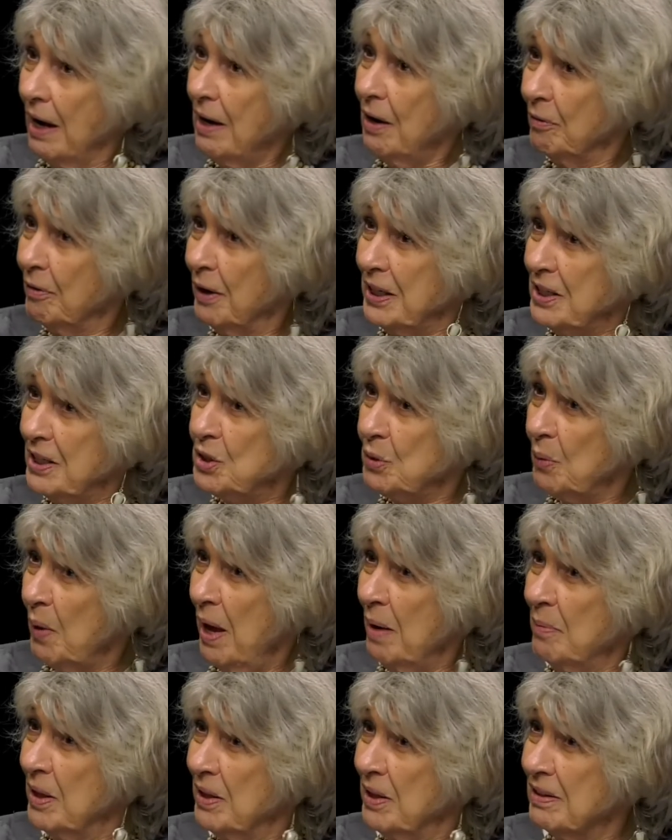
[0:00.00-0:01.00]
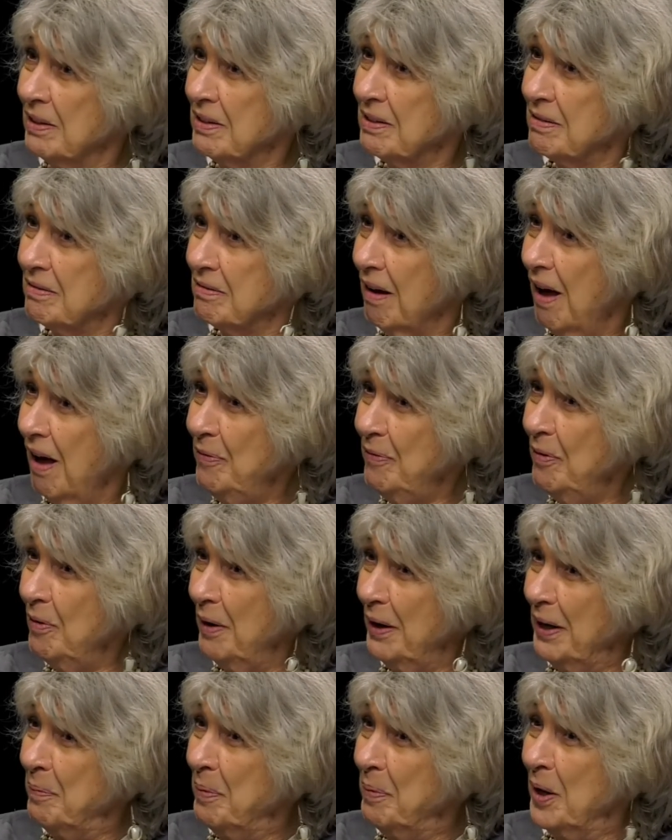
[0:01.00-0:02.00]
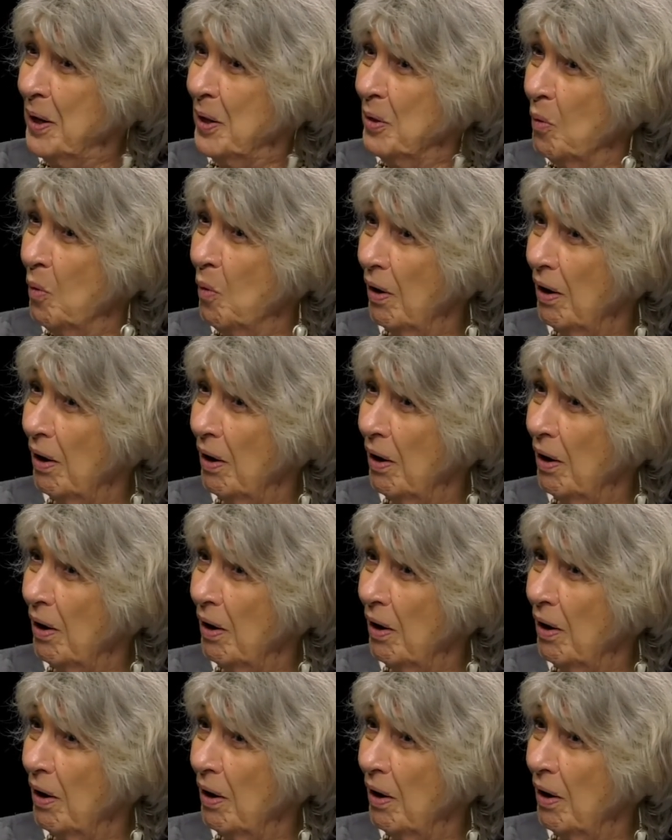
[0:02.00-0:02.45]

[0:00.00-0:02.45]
already swam in this. I've already been in the water.